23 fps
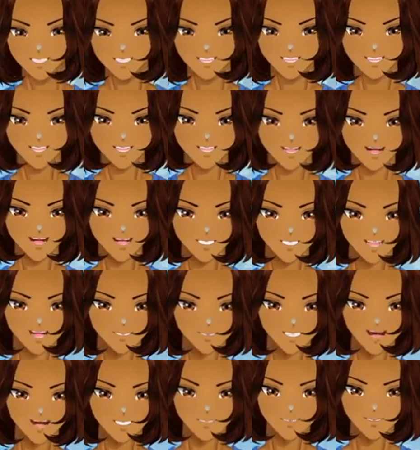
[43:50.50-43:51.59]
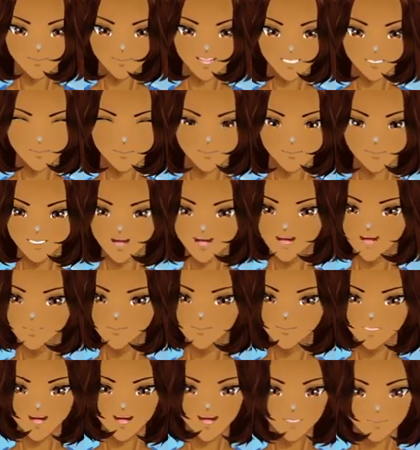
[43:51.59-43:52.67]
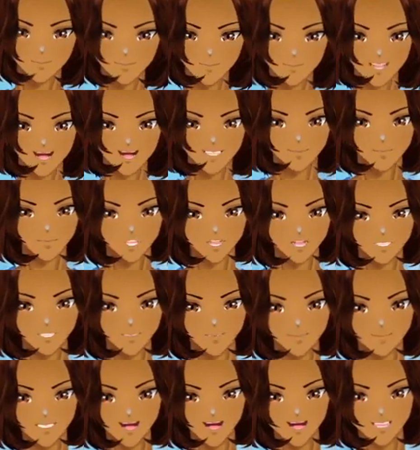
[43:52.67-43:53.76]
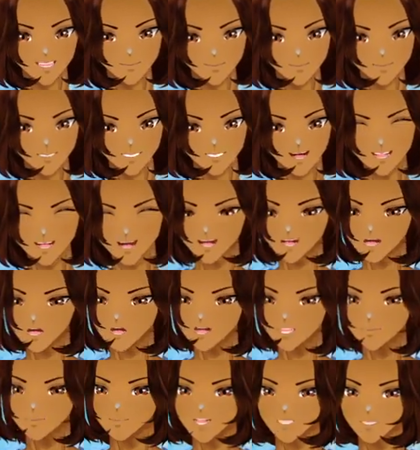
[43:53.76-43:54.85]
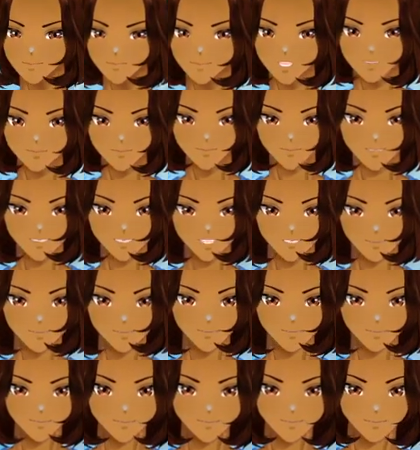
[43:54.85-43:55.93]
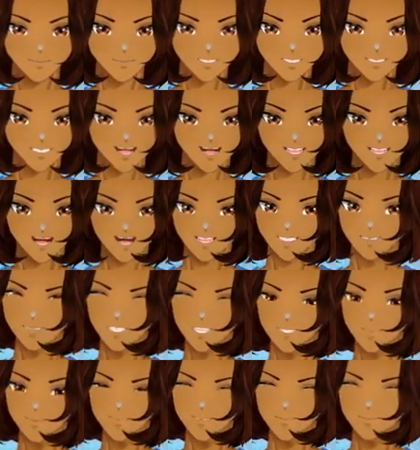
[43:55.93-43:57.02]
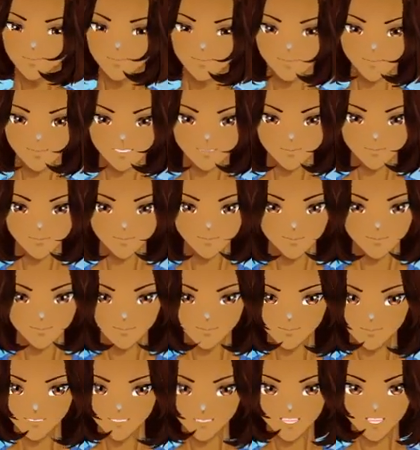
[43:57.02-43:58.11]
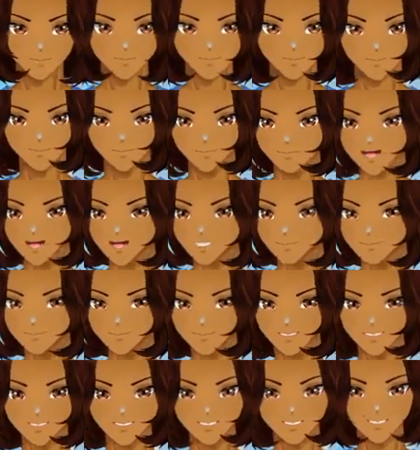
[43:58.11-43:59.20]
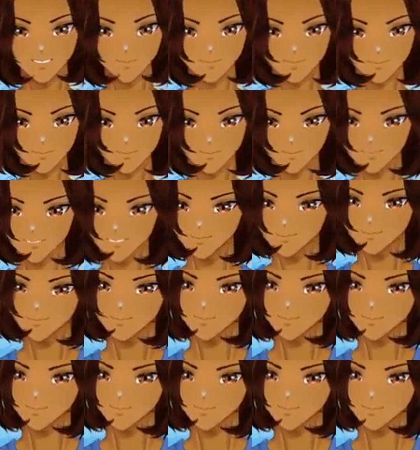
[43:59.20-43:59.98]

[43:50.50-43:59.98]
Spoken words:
That's awesome. It's one of those games that like I always want to play more of, but like it's always been a situation where it never turns out. So love to do